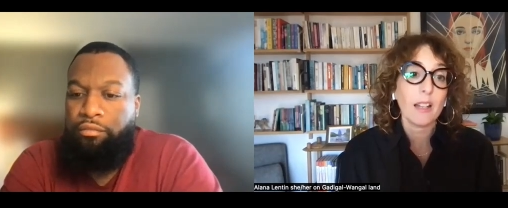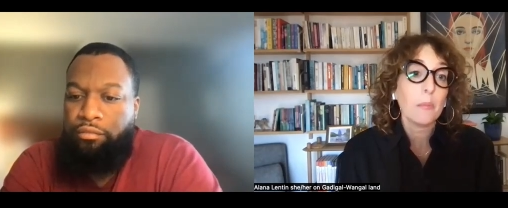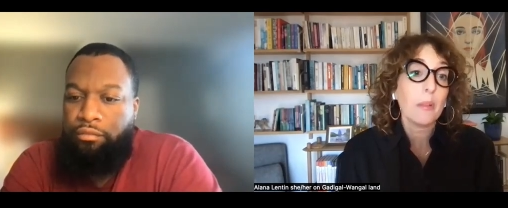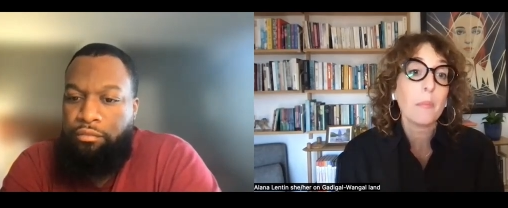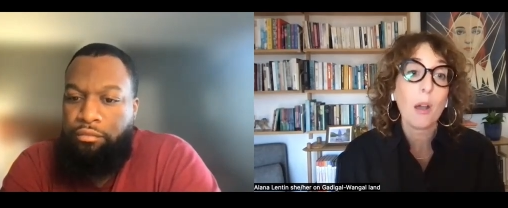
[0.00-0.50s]
Speaker 1: a
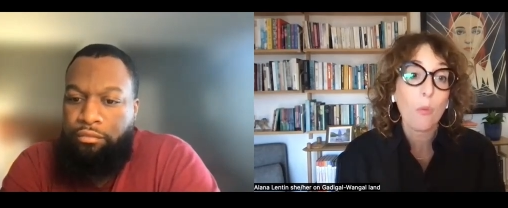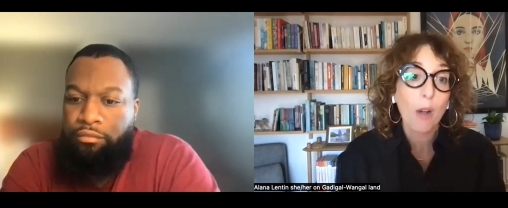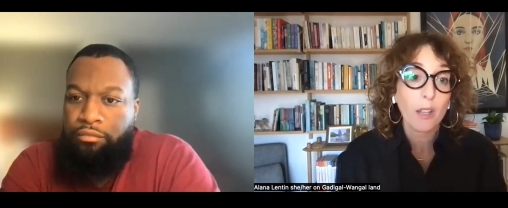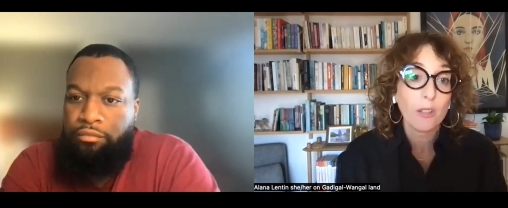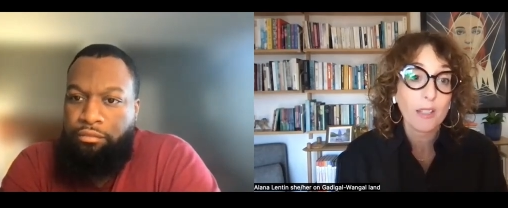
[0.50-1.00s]
little bit about
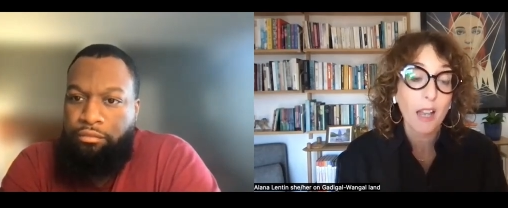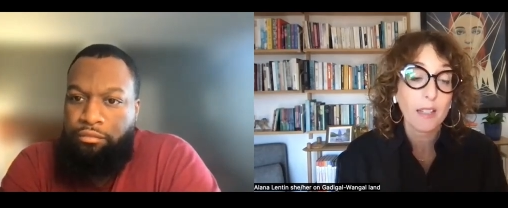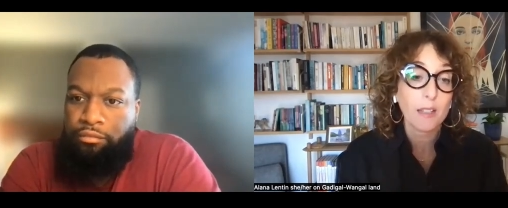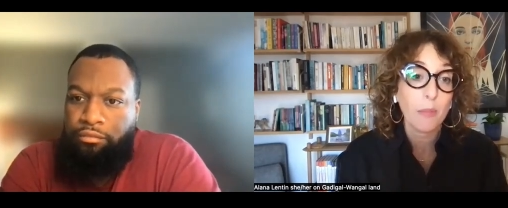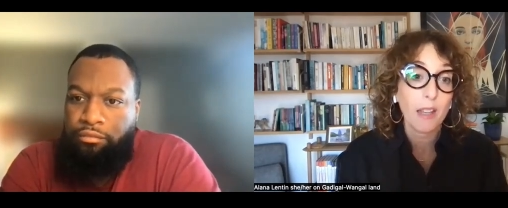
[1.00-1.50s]
why you
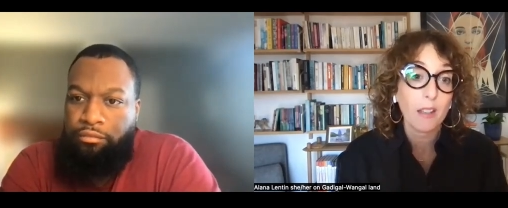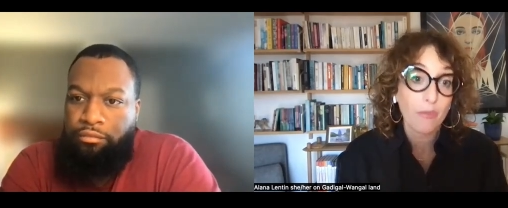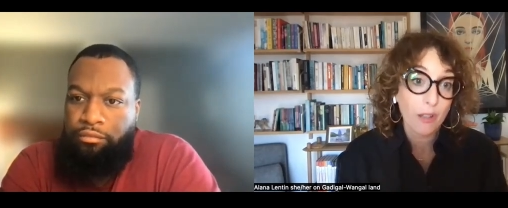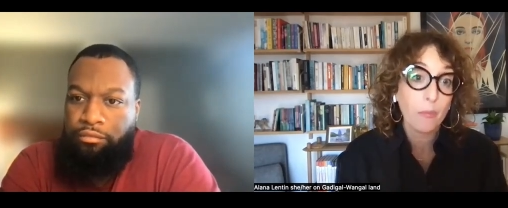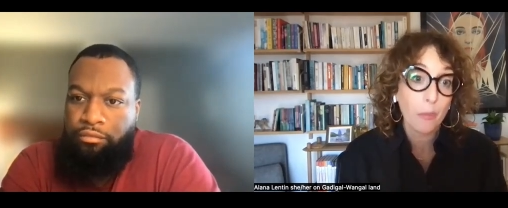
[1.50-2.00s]
decided to make
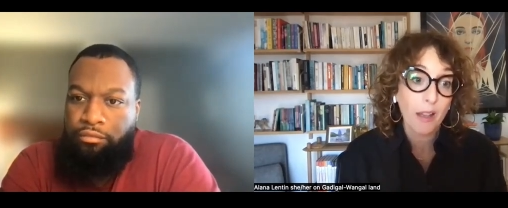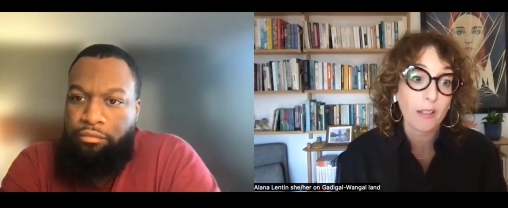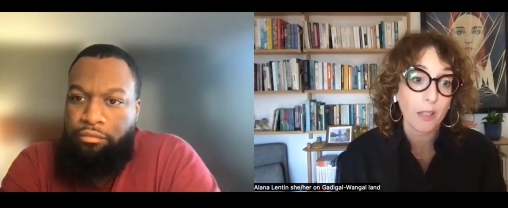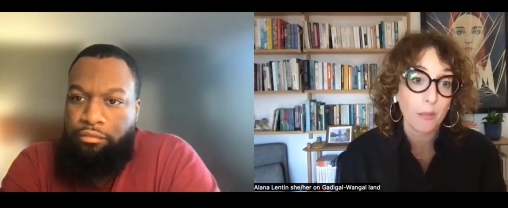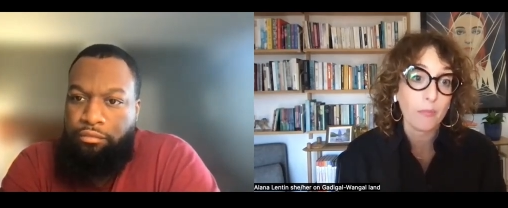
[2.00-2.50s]
a film
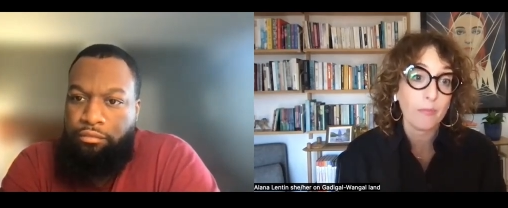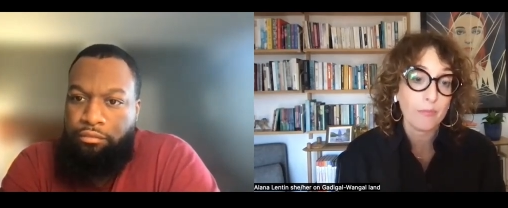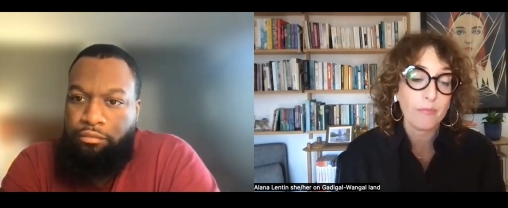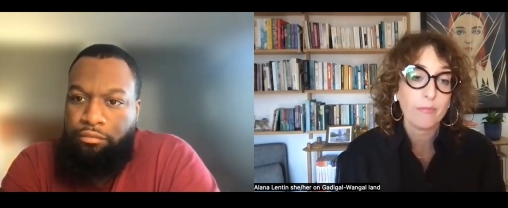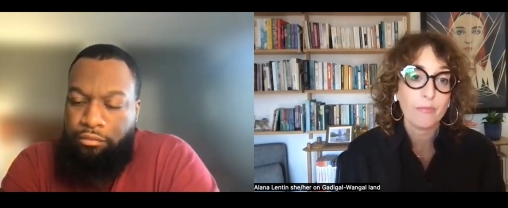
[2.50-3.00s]
about them?
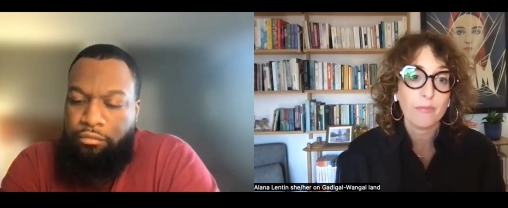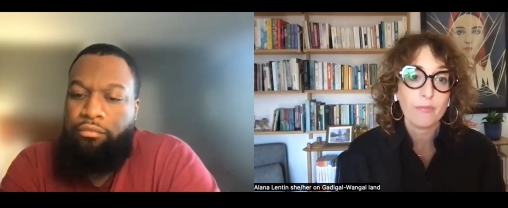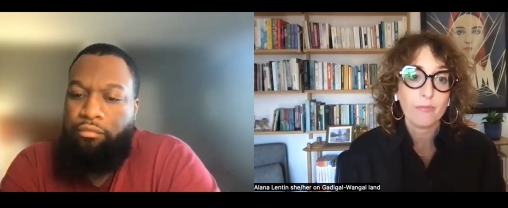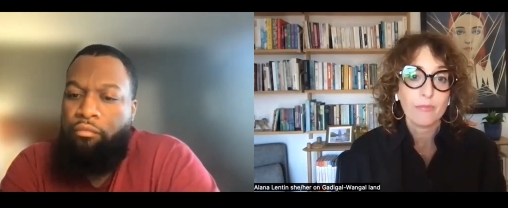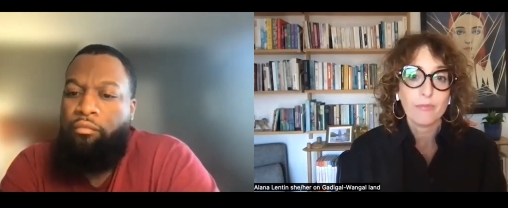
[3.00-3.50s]

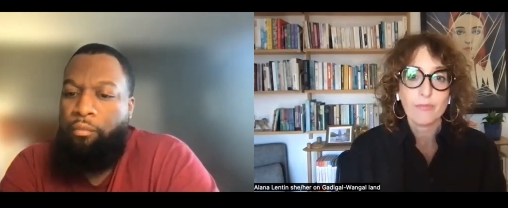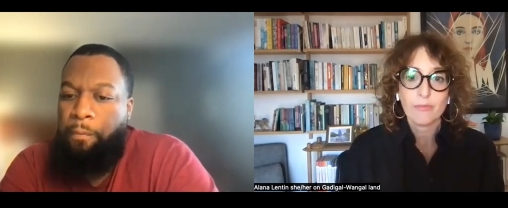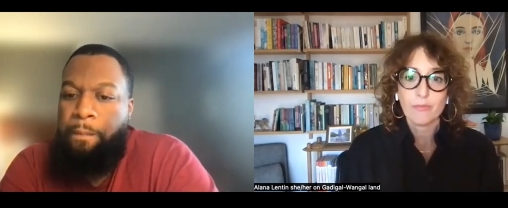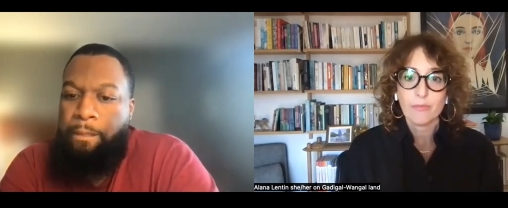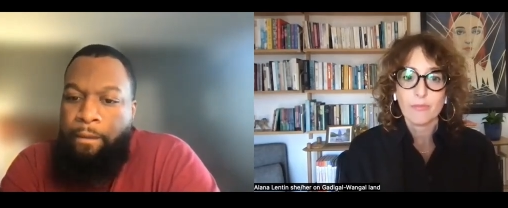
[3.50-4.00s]

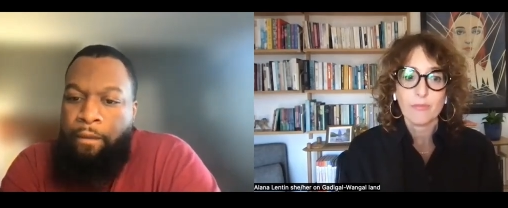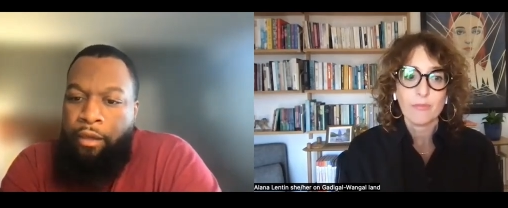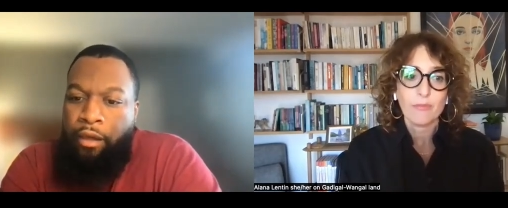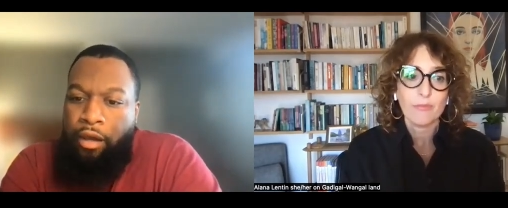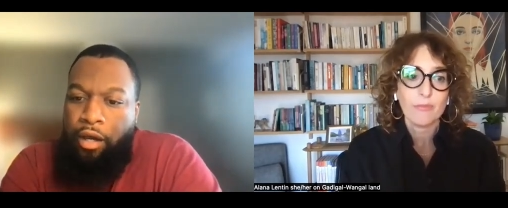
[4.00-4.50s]
Speaker 2: Mm-hmm.
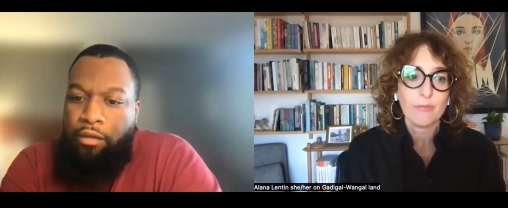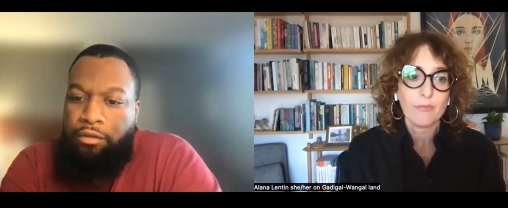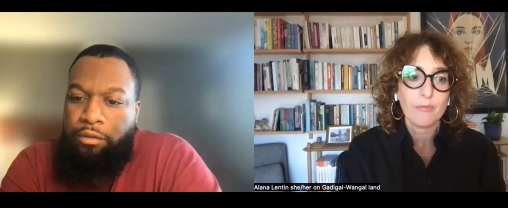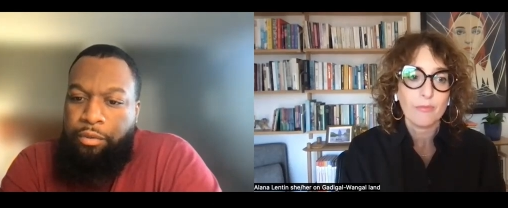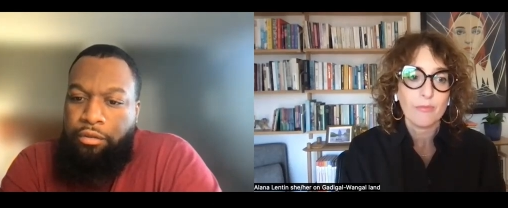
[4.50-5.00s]
Uh, so
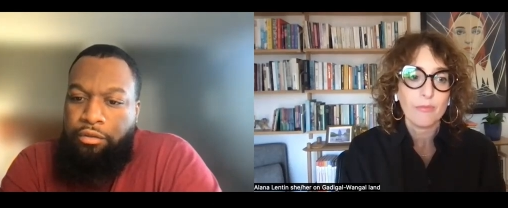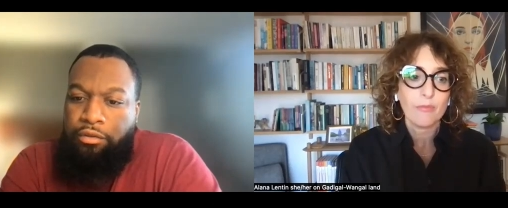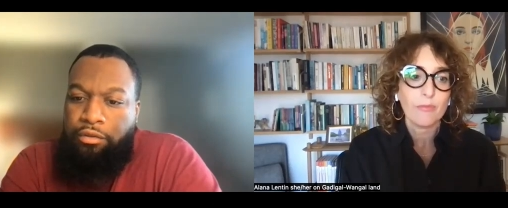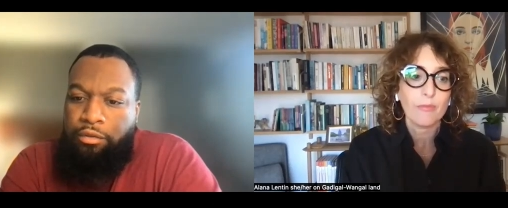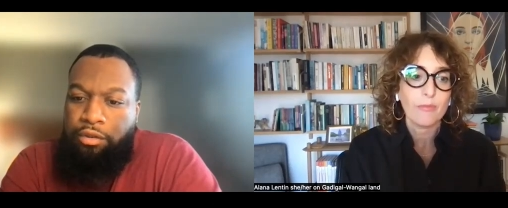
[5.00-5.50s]
the Pendleton
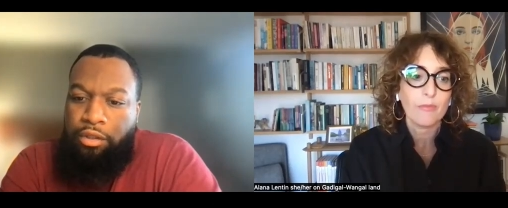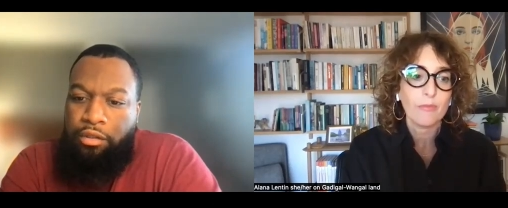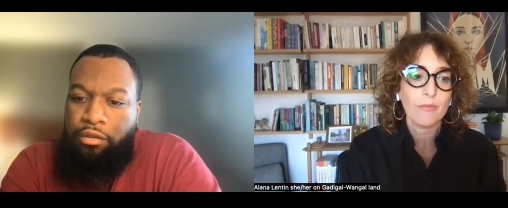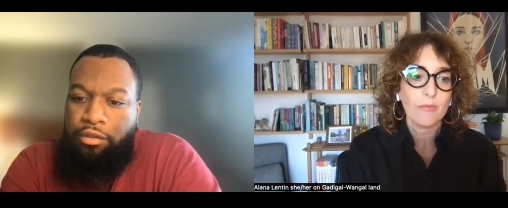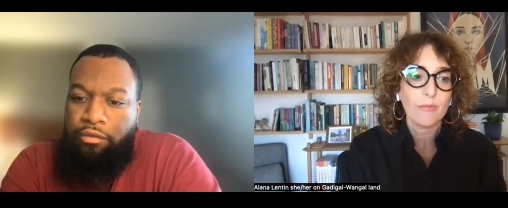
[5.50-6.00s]
Two is uh,
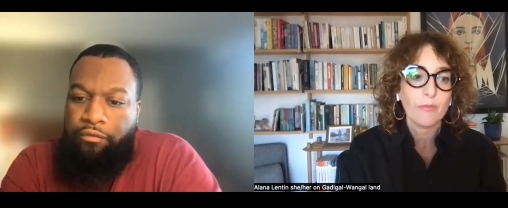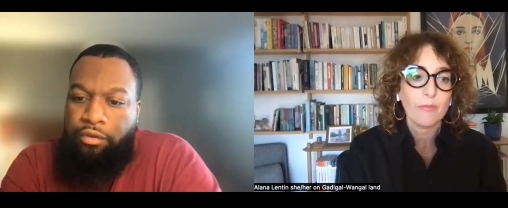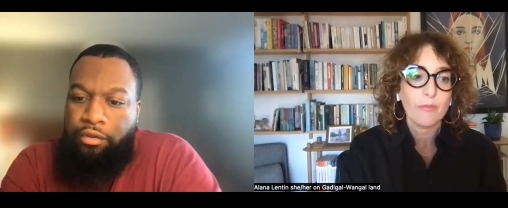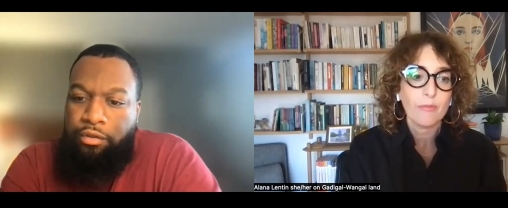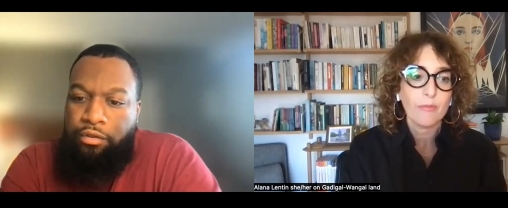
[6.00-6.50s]

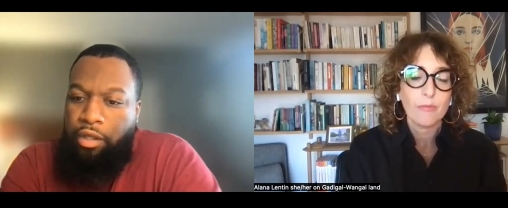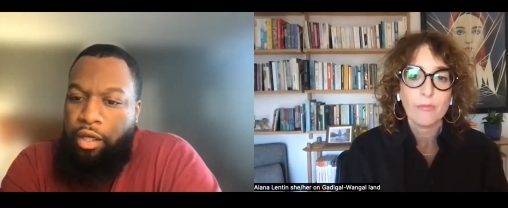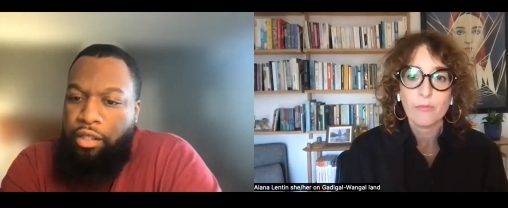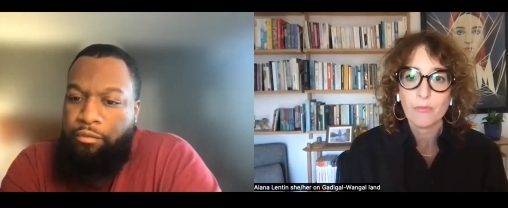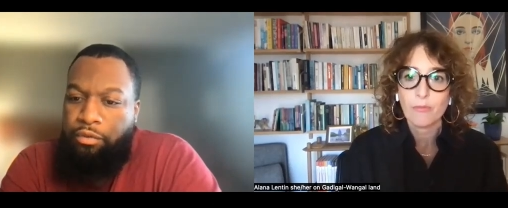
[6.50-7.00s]
Christopher
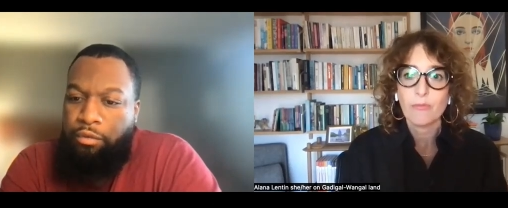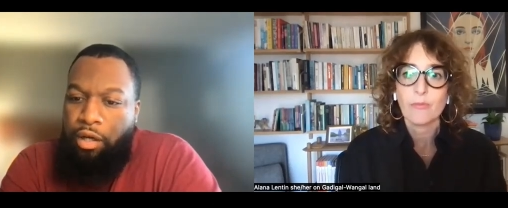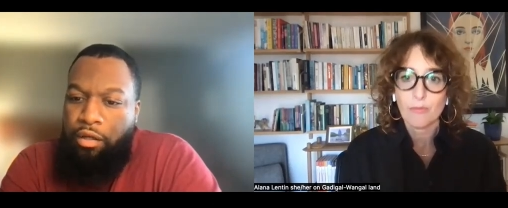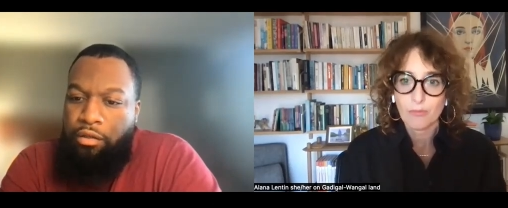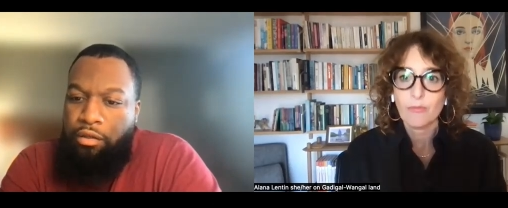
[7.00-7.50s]
Naeem
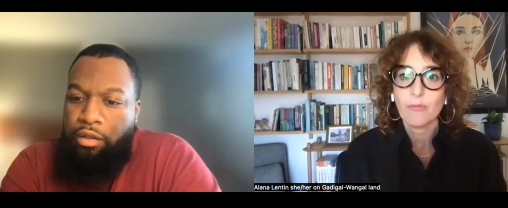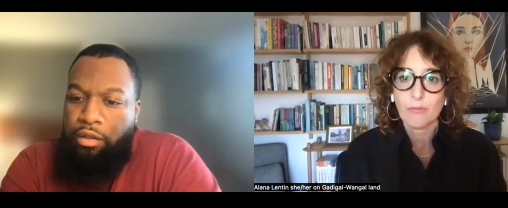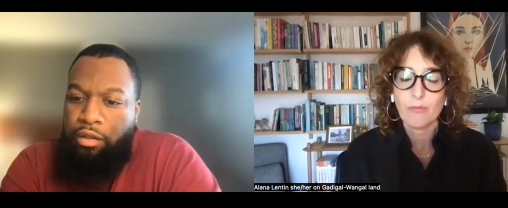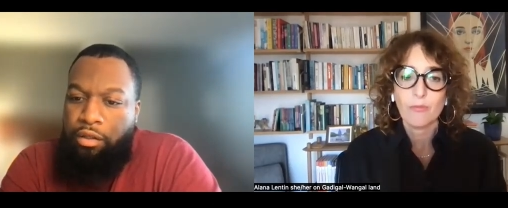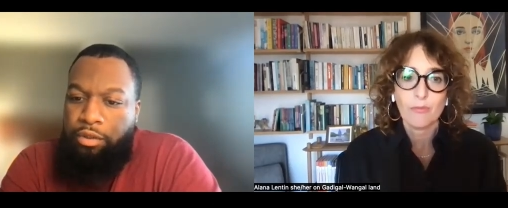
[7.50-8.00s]
Trotter and
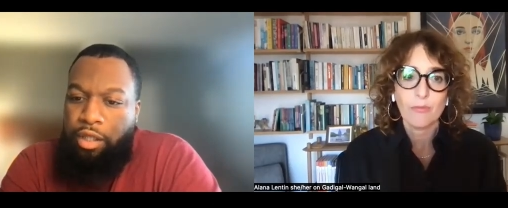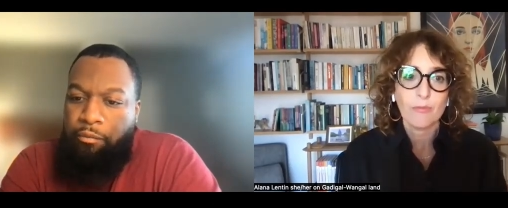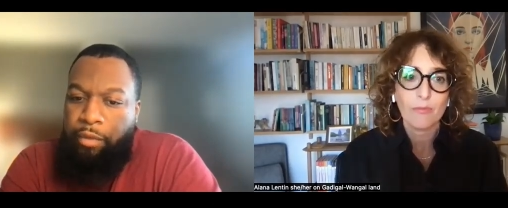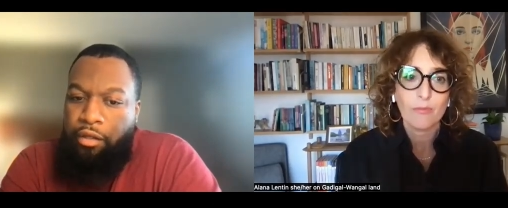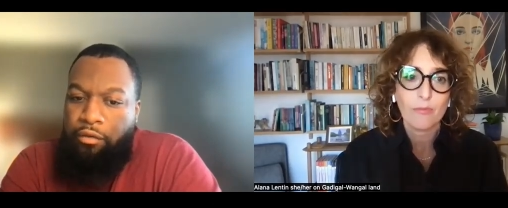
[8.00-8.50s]
um,
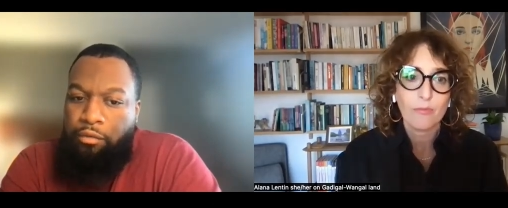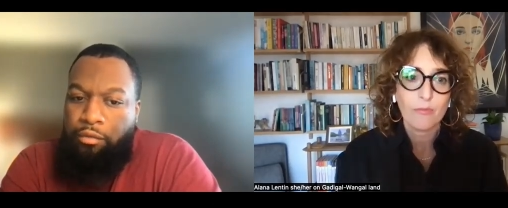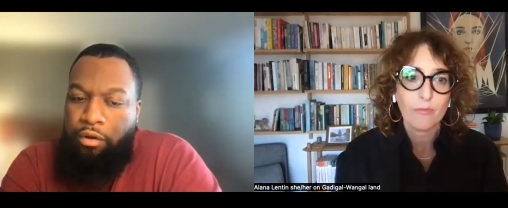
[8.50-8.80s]
John Balagoon